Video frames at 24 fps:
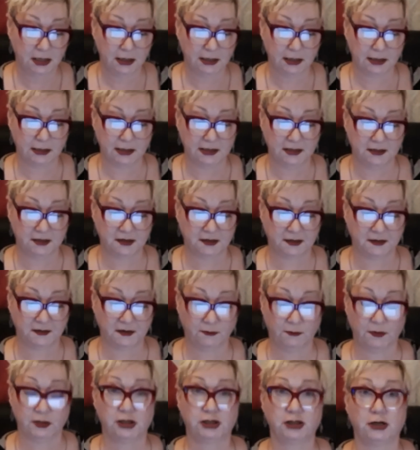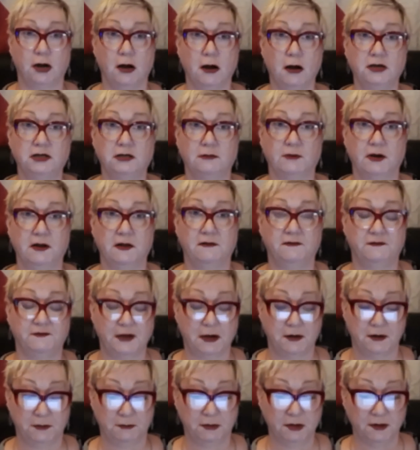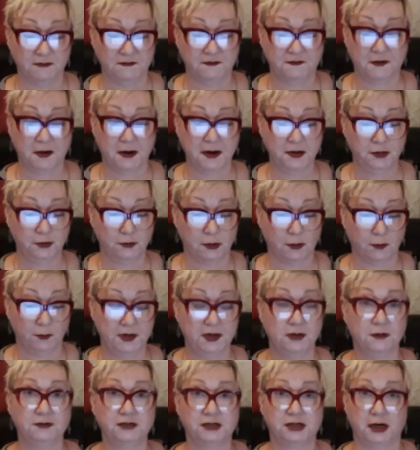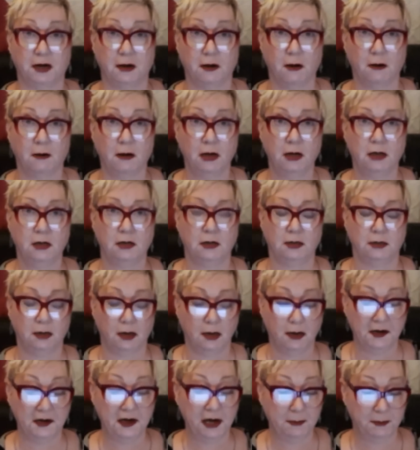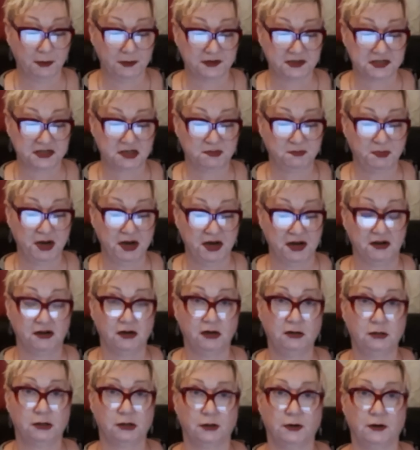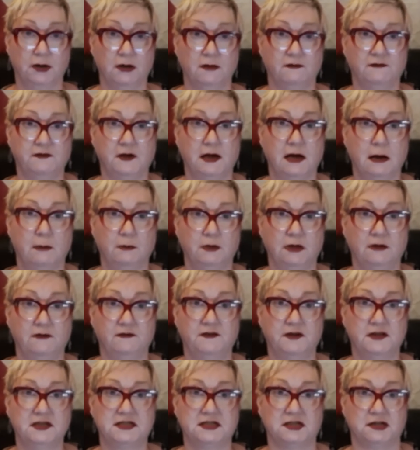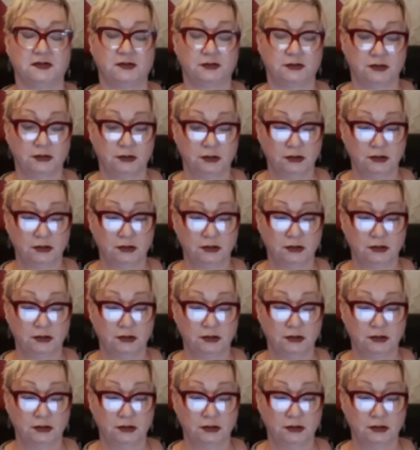and they were shocked when they found him confined to a wheelchair and unable to speak during a family visit.